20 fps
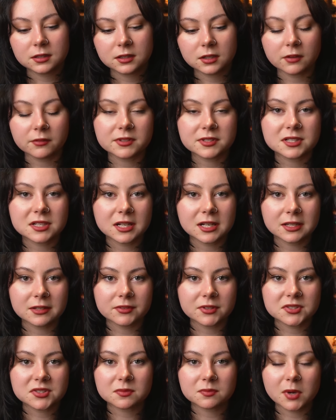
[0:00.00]
Obviously
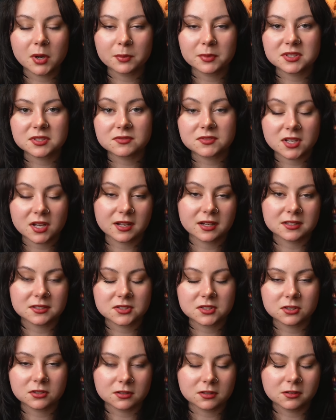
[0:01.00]
leaving some moments of
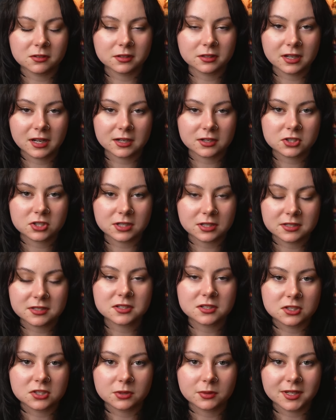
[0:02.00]
silence so that you can actually
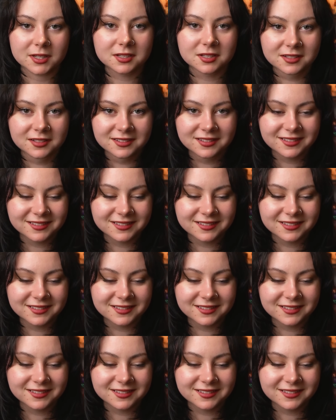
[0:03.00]
listen to it.